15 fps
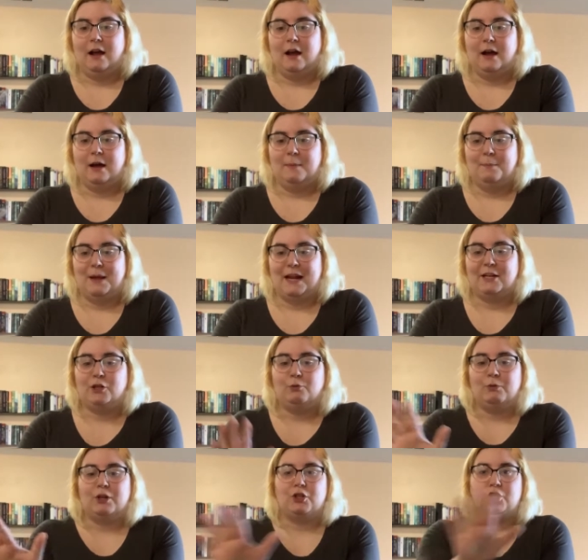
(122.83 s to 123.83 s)
Um, but I
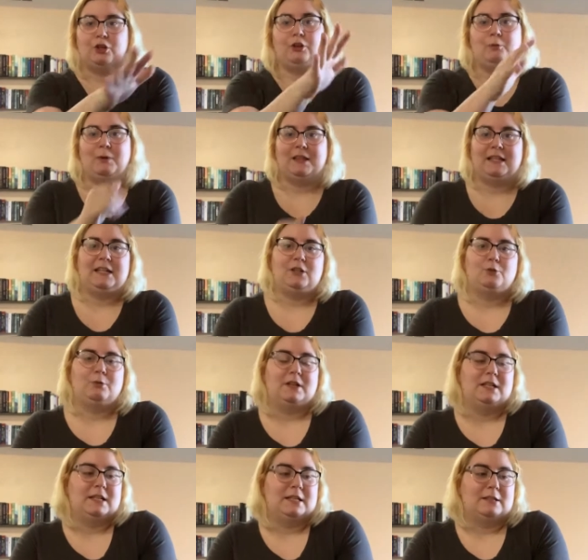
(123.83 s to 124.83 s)
do want to show you what each
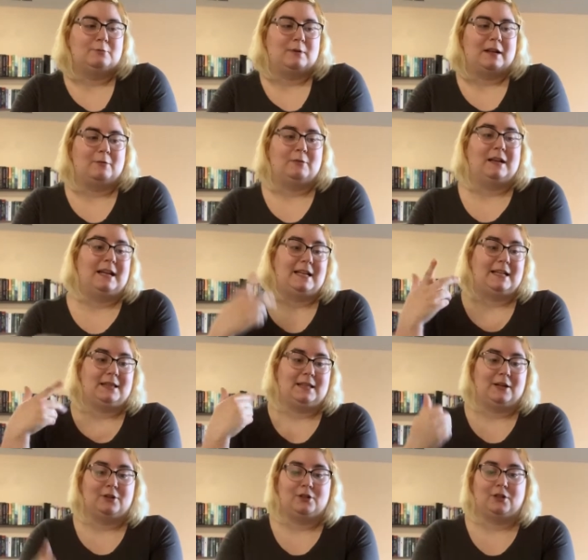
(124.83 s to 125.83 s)
one does like when I
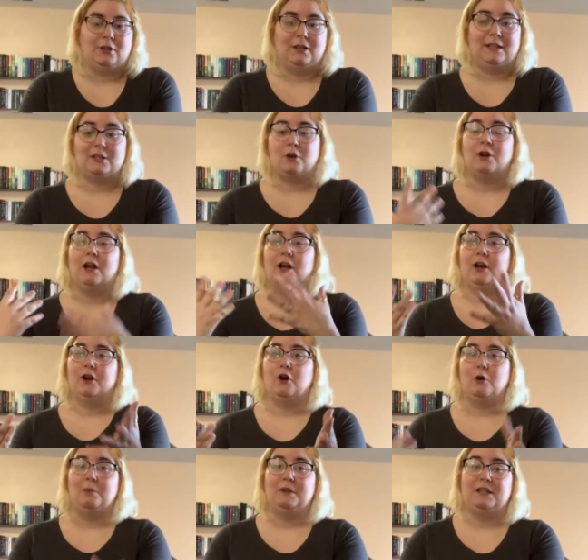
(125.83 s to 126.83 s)
get there. So let's go ahead
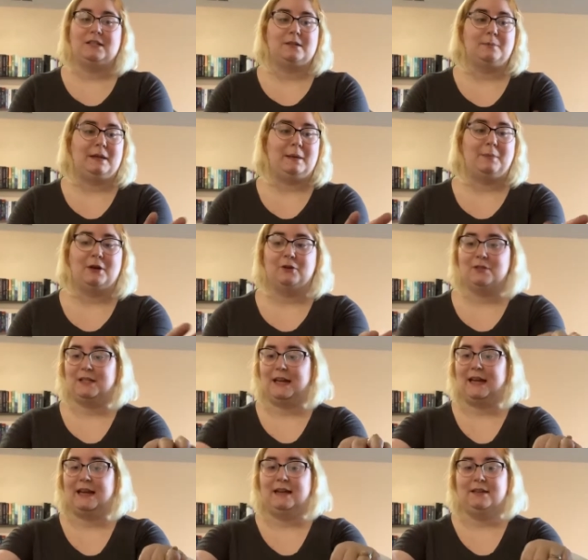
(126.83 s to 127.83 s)
and open these
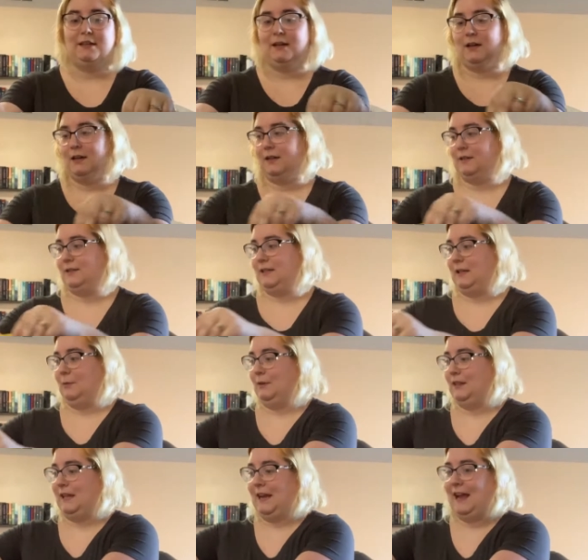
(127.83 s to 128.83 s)
amiibos and uh, see
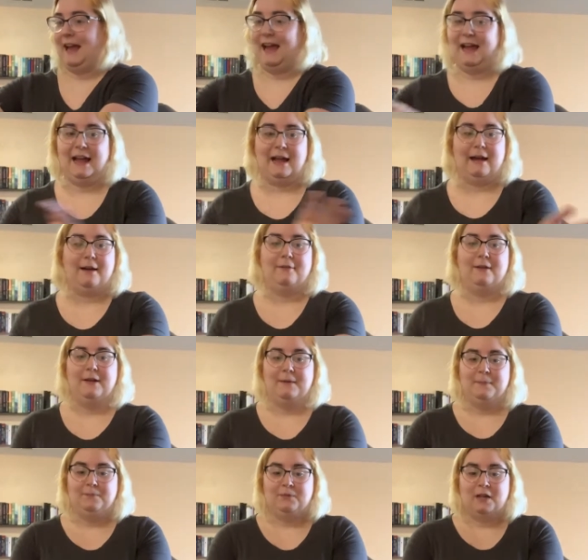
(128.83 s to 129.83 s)
what they have.
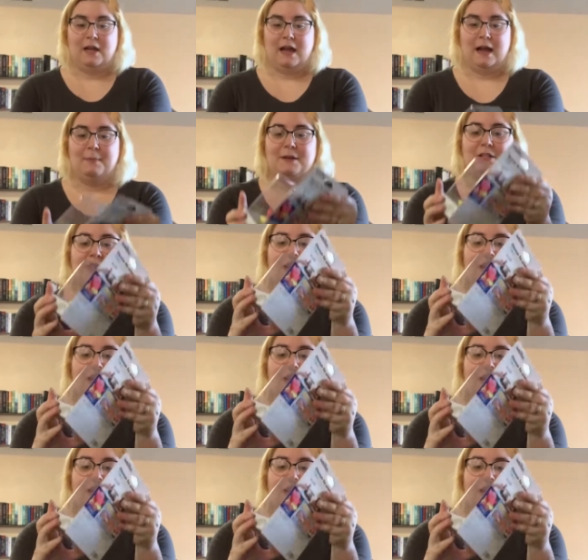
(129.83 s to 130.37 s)
I'm going to